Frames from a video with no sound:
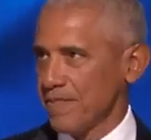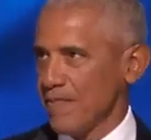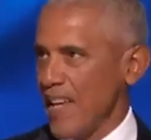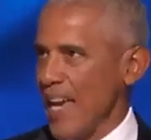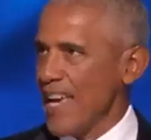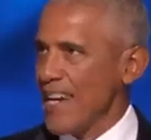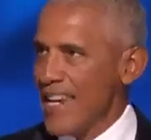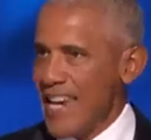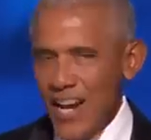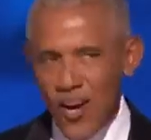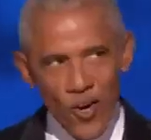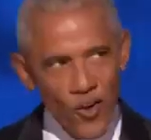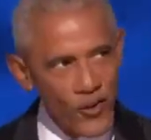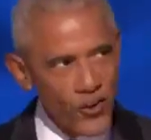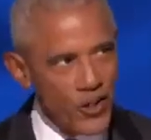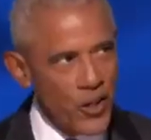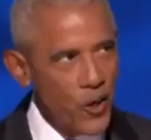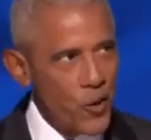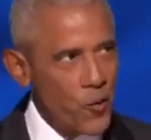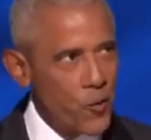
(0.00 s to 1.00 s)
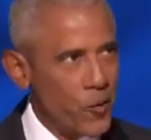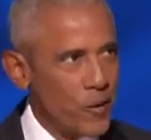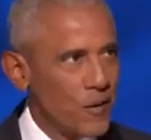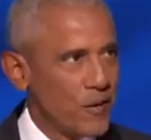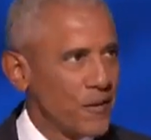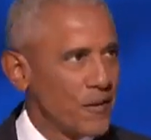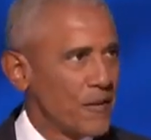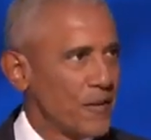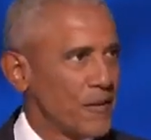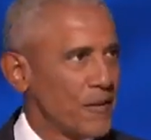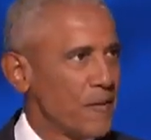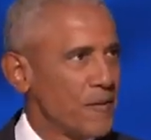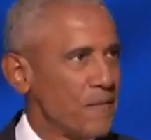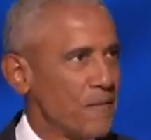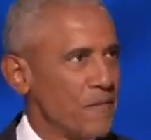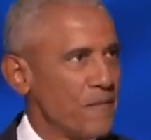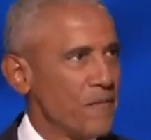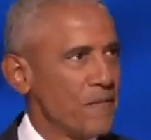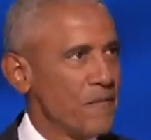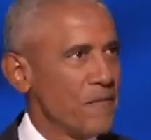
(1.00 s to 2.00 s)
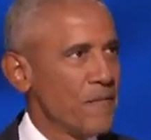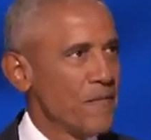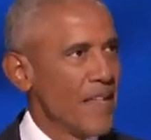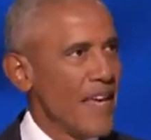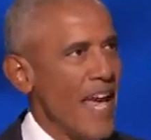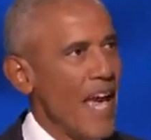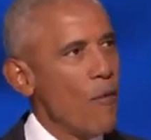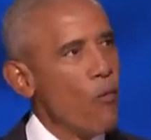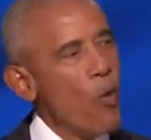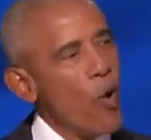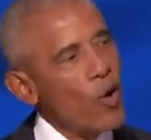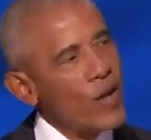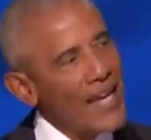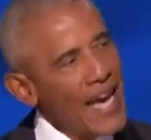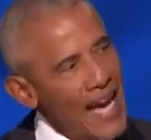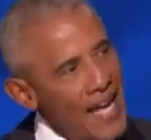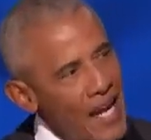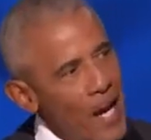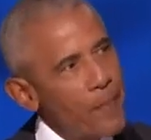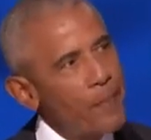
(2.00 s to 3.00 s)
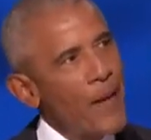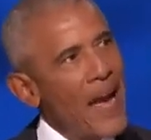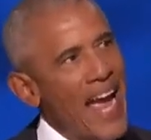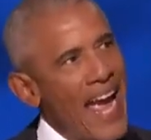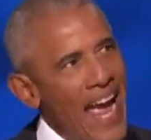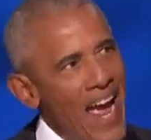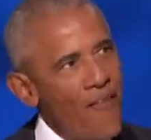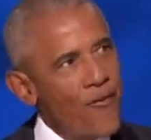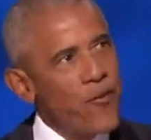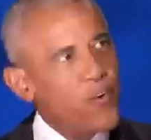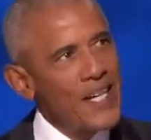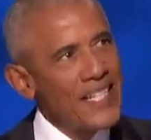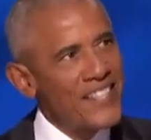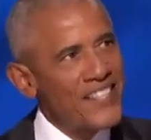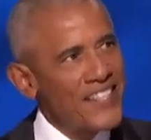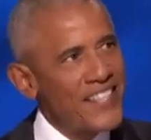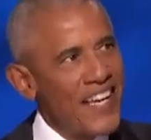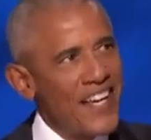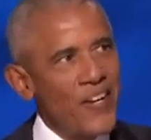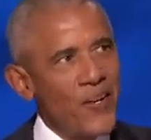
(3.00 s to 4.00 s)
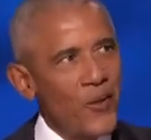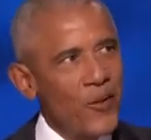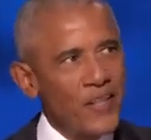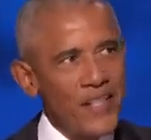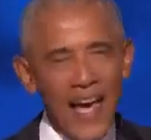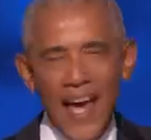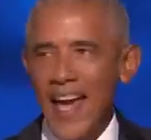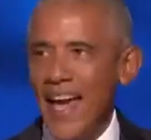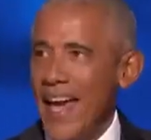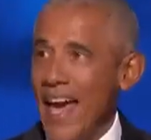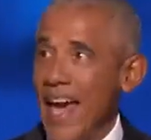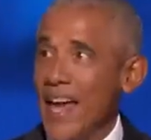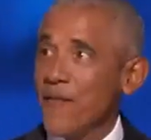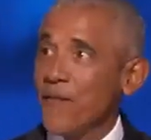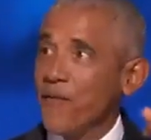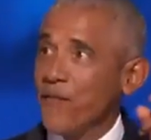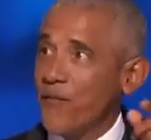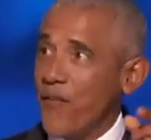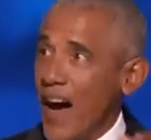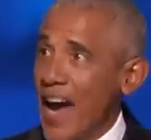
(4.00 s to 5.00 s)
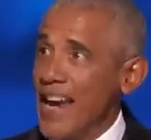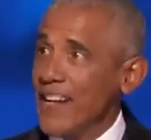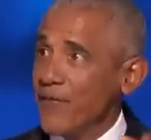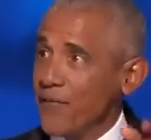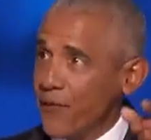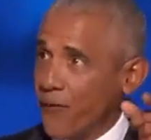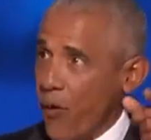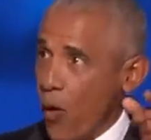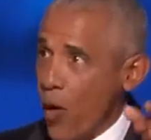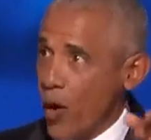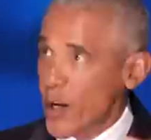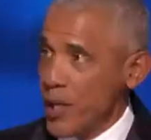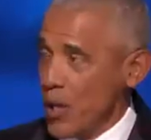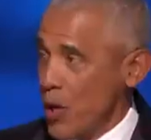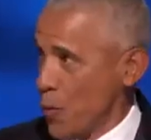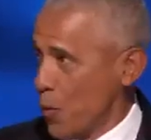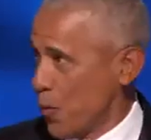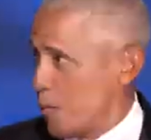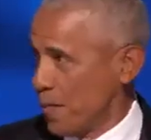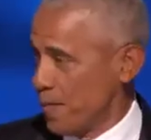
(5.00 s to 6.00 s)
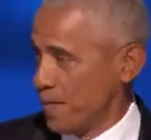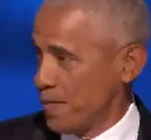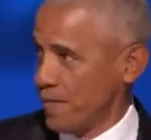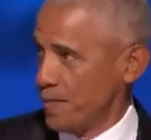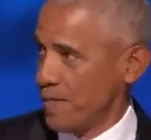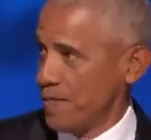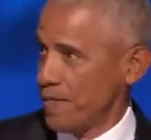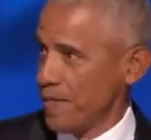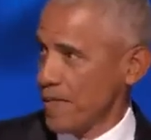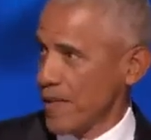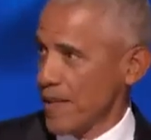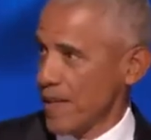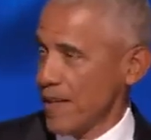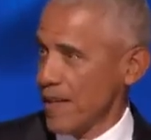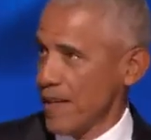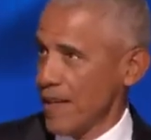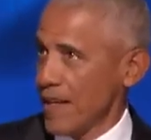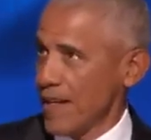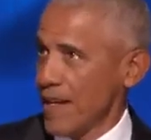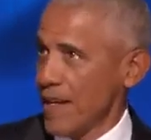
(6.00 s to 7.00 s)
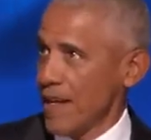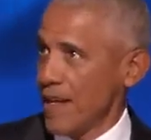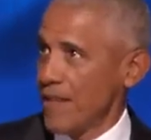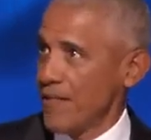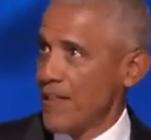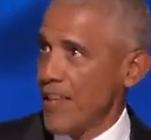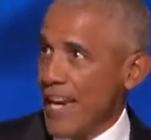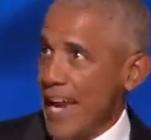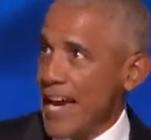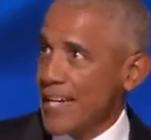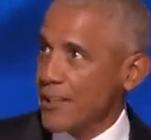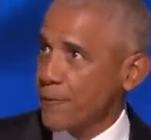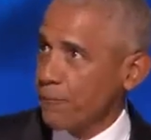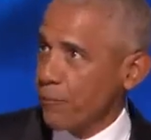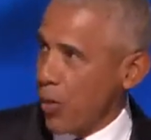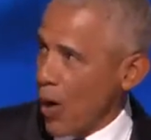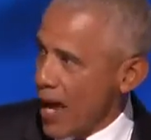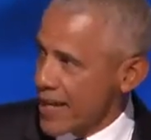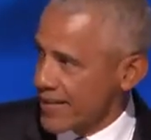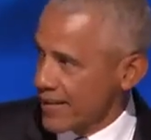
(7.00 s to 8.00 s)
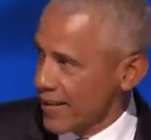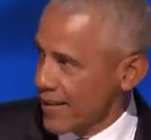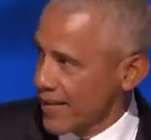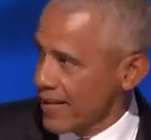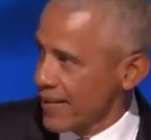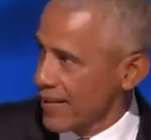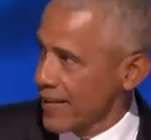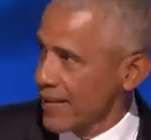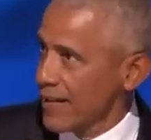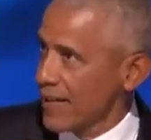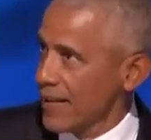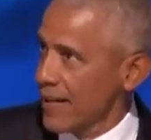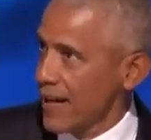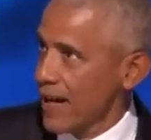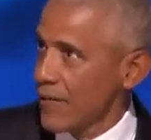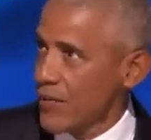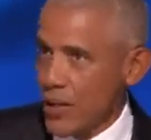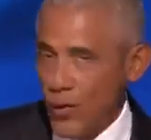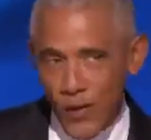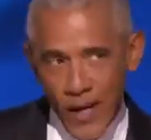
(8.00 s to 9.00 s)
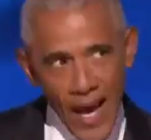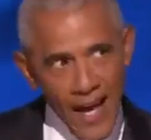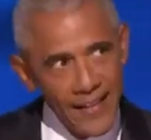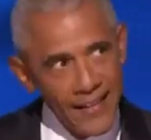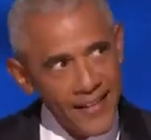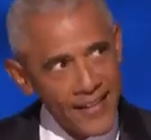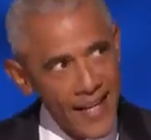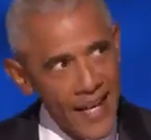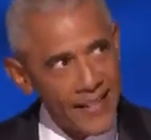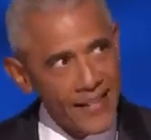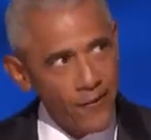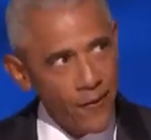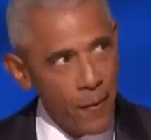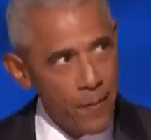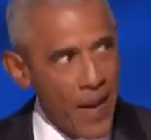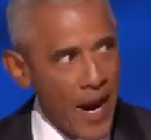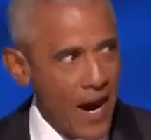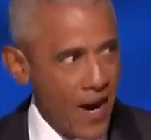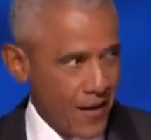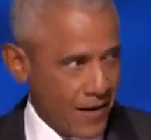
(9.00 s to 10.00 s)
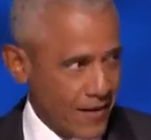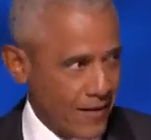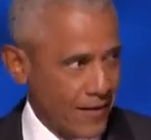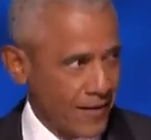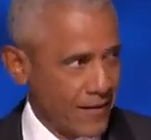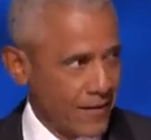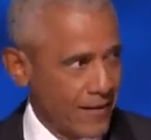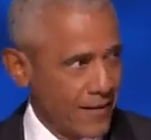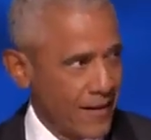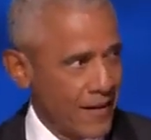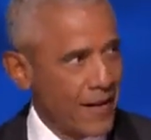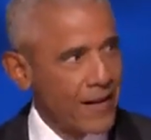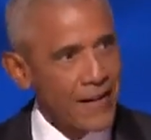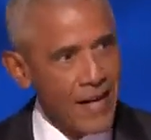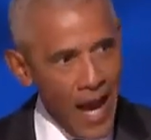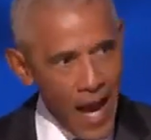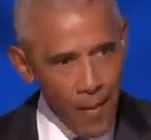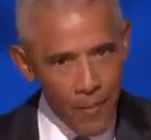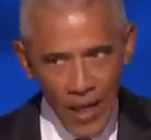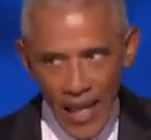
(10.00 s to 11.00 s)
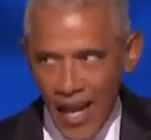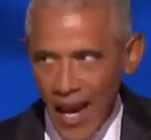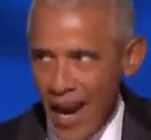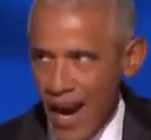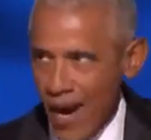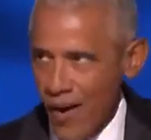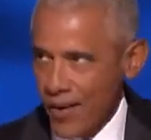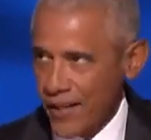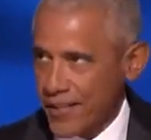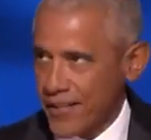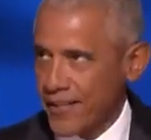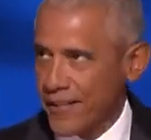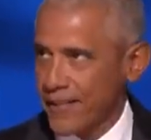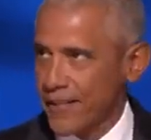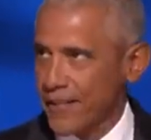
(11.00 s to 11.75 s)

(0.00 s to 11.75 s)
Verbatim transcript: and hears you and will get up every single day and fight for you. The next president of the United States of America, Kamala Harris.